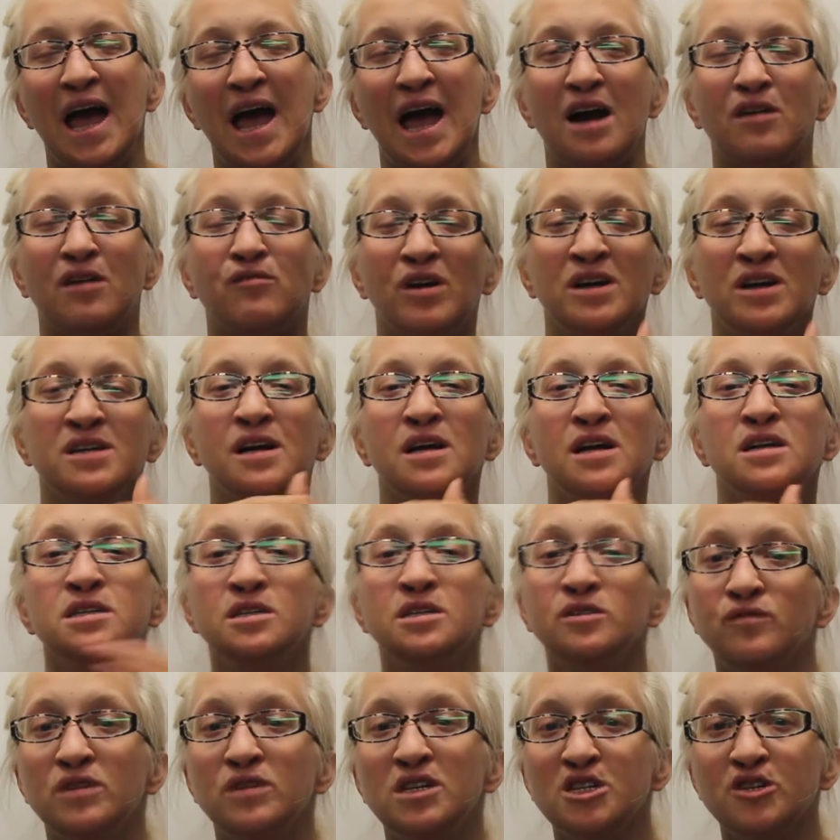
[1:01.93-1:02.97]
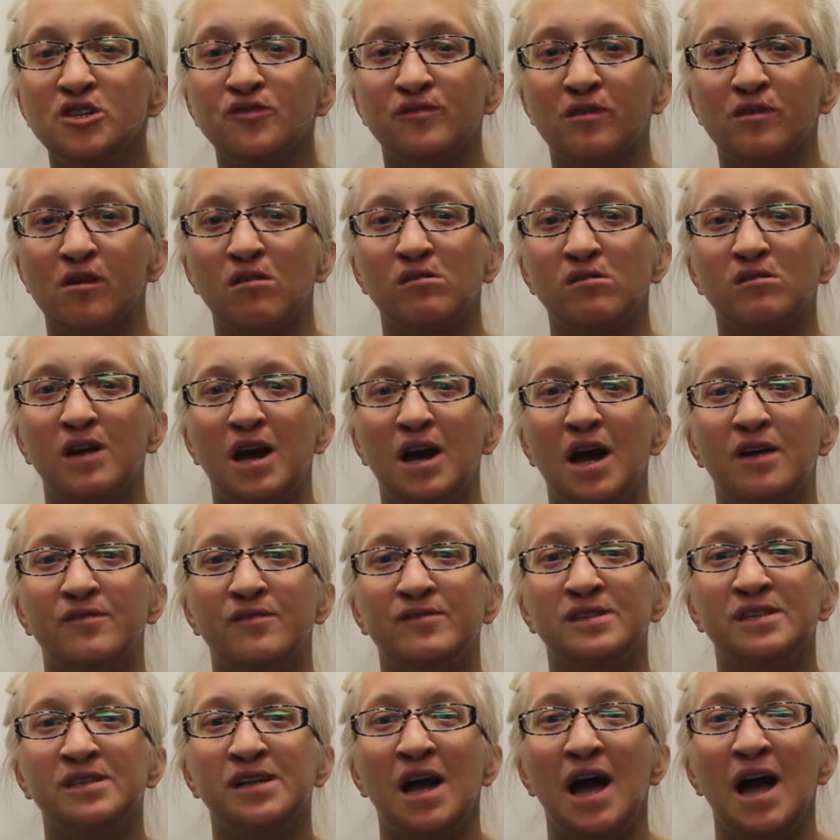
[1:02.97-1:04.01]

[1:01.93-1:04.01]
And once I switched programs,